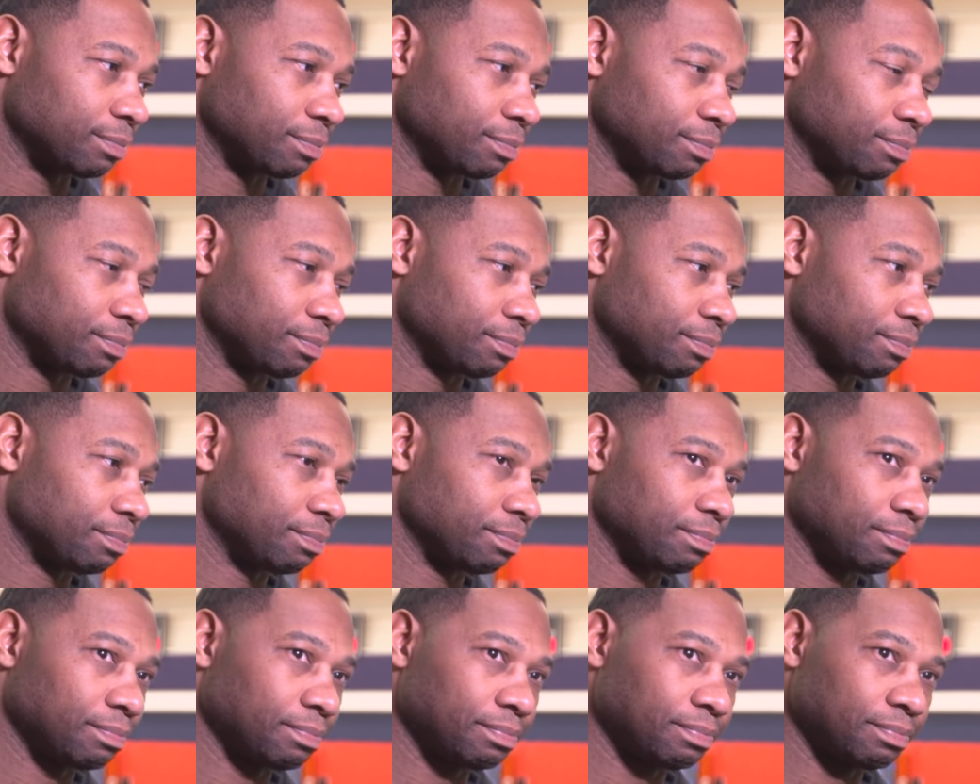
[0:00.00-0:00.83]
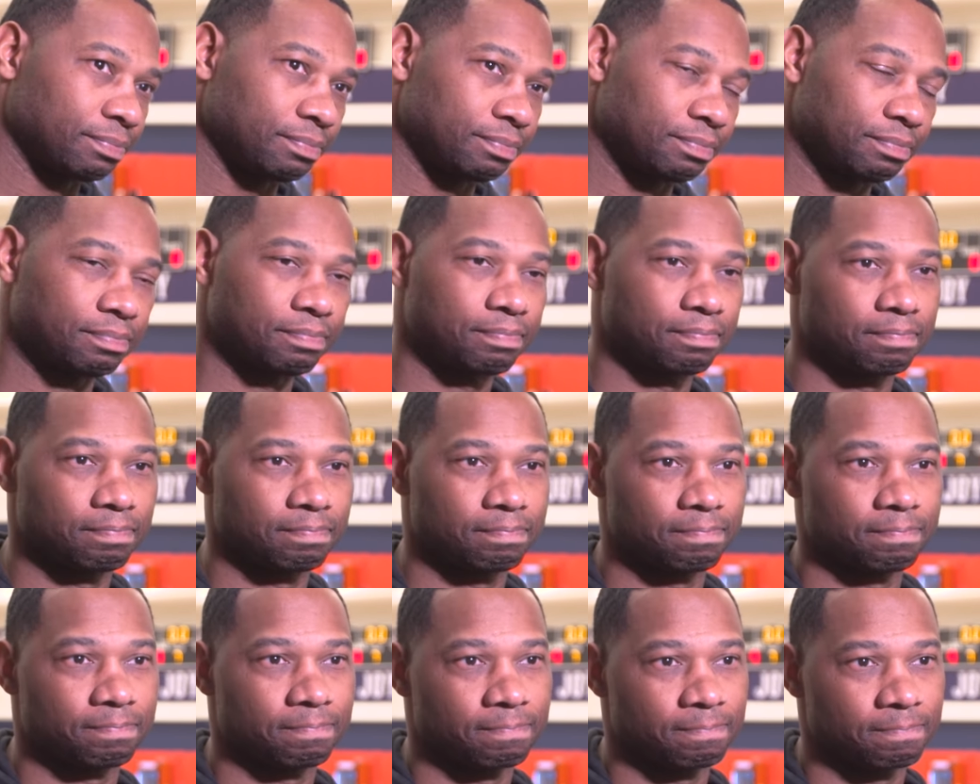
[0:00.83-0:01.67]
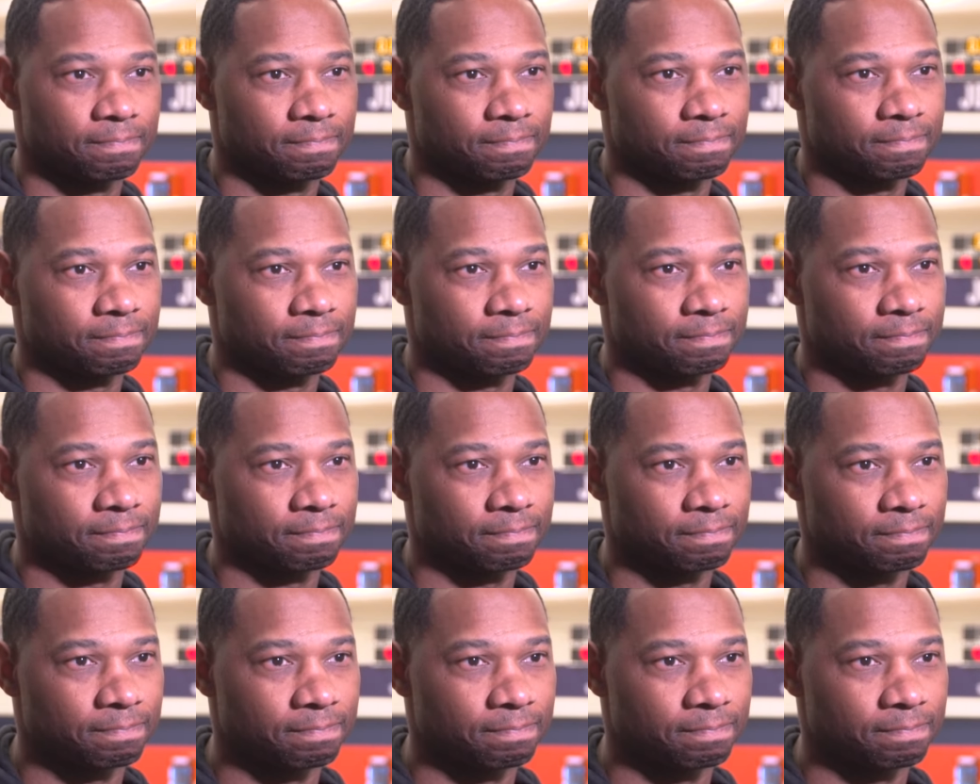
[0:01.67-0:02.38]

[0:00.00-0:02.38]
I'm just curious, how do you manage the pace?